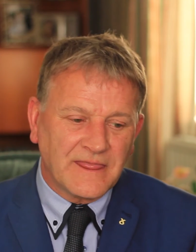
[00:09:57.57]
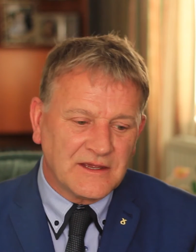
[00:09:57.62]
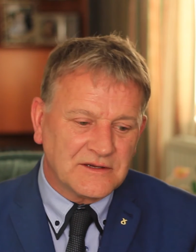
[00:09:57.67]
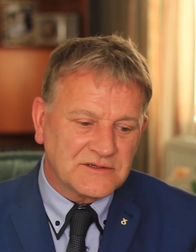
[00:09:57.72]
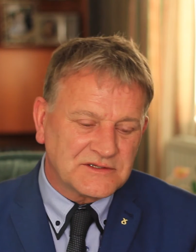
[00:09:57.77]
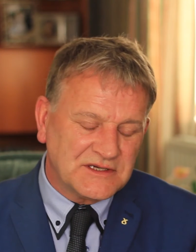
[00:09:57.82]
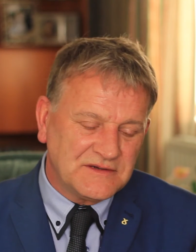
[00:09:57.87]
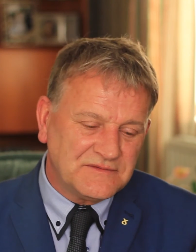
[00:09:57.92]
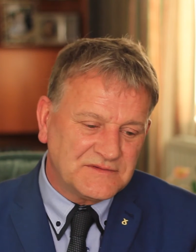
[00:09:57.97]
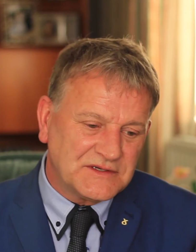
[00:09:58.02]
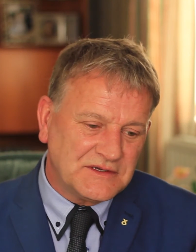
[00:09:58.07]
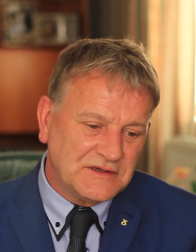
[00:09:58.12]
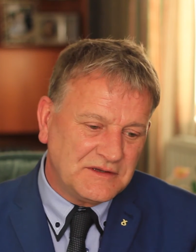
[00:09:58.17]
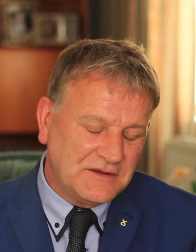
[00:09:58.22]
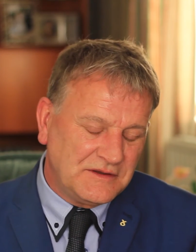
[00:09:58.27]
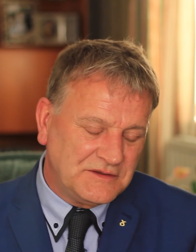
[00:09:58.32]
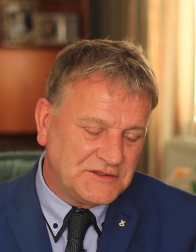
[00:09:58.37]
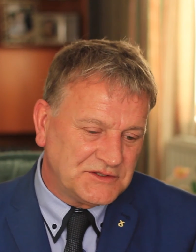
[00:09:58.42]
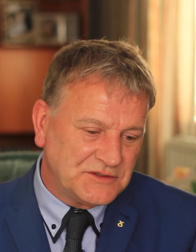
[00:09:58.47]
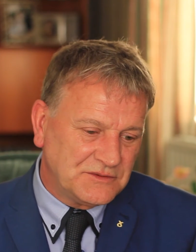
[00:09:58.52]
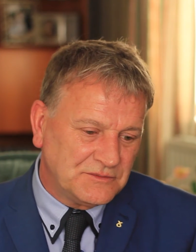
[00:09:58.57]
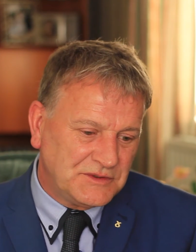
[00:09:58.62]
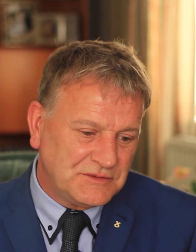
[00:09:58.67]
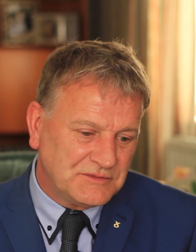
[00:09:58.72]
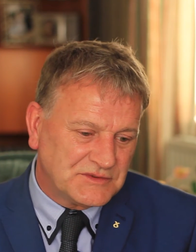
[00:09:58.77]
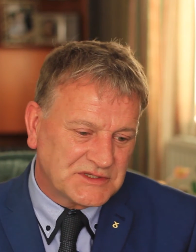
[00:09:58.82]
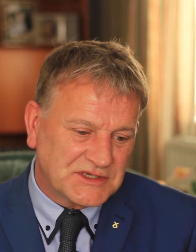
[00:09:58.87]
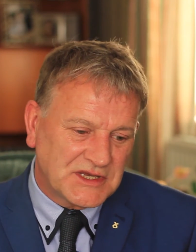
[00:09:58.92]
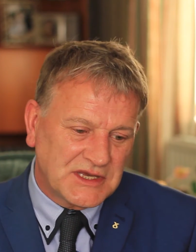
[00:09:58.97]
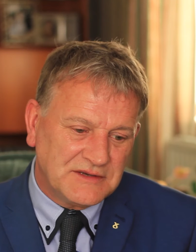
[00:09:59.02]
Save the Ancient
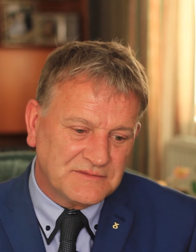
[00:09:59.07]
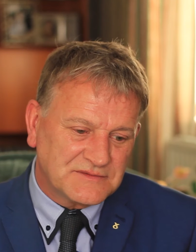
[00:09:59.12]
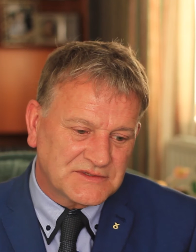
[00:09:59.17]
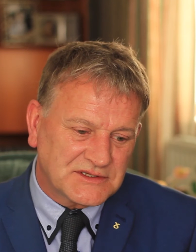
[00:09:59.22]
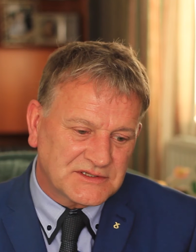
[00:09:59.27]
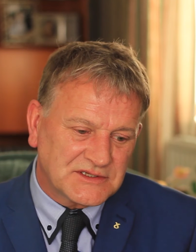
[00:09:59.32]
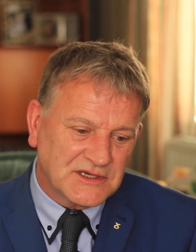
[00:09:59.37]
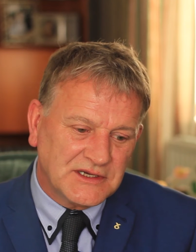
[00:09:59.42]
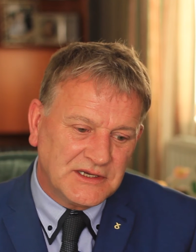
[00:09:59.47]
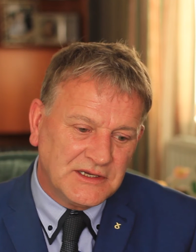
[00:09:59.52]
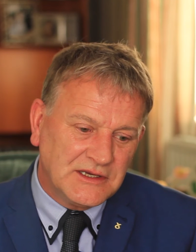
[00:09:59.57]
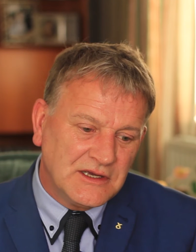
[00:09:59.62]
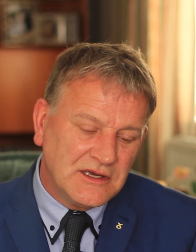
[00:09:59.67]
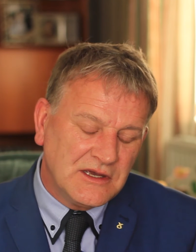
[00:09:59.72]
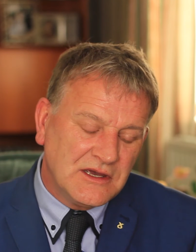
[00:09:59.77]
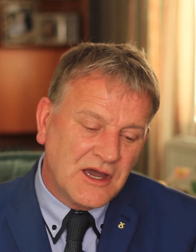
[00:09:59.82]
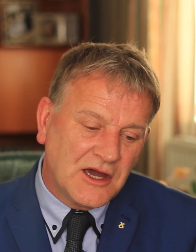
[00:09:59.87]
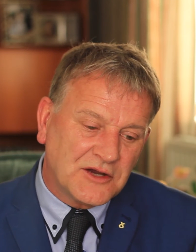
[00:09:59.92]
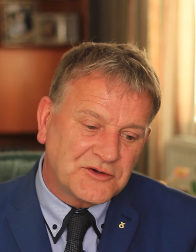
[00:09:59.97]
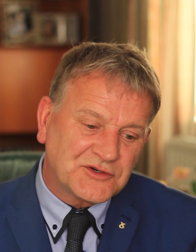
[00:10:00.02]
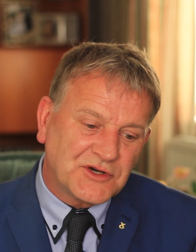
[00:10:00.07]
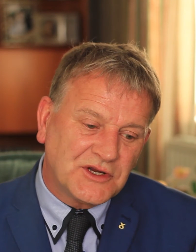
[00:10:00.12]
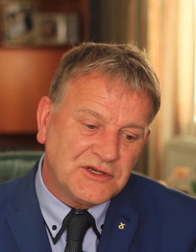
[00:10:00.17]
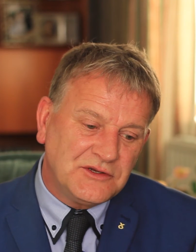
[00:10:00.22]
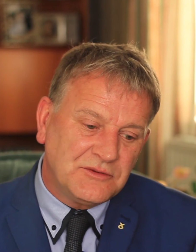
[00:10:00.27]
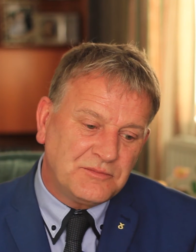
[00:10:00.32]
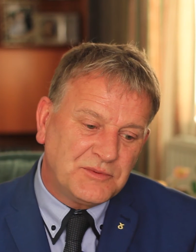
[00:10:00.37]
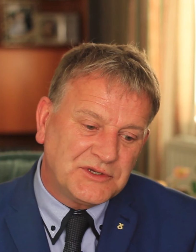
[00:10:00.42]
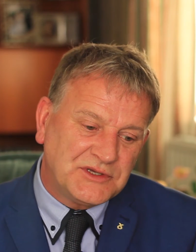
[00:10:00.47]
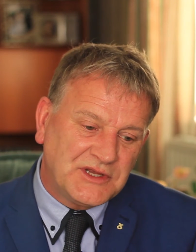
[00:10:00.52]
Weymss Caves Society are trying
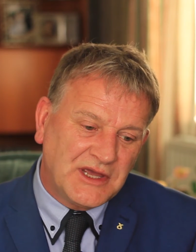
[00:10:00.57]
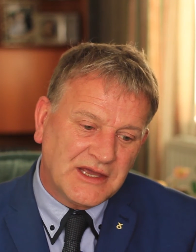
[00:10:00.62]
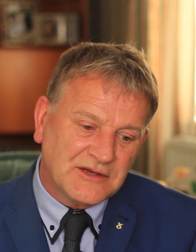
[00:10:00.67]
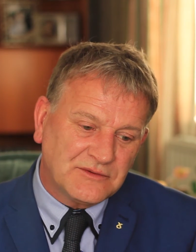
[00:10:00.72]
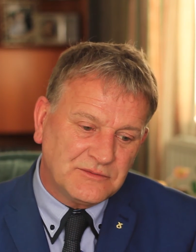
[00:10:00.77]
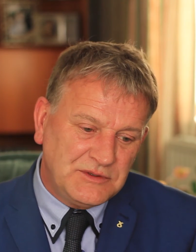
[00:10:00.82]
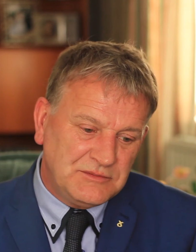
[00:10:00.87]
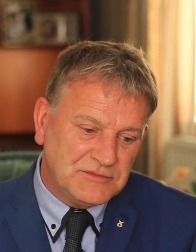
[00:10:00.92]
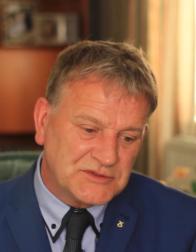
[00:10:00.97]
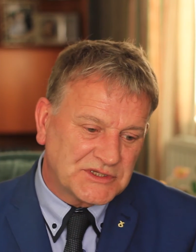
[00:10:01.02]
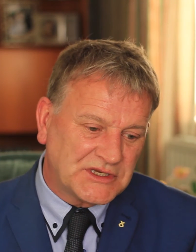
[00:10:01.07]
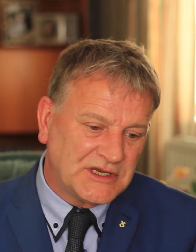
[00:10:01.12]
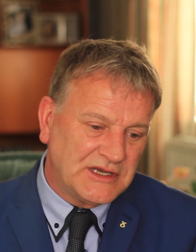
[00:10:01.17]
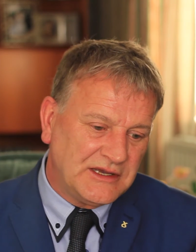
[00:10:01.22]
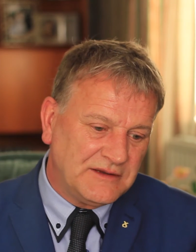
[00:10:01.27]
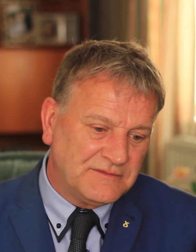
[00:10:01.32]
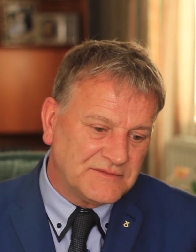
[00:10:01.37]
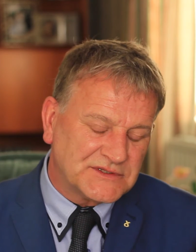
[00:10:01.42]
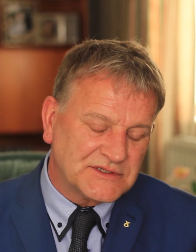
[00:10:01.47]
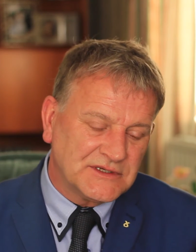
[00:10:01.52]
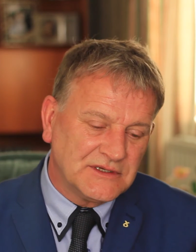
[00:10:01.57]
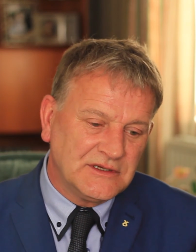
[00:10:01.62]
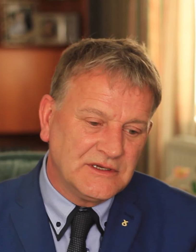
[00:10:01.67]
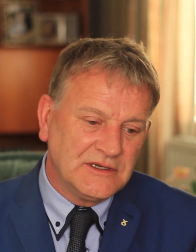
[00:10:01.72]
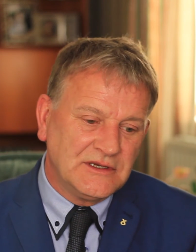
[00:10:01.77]
to protect Weymss Caves.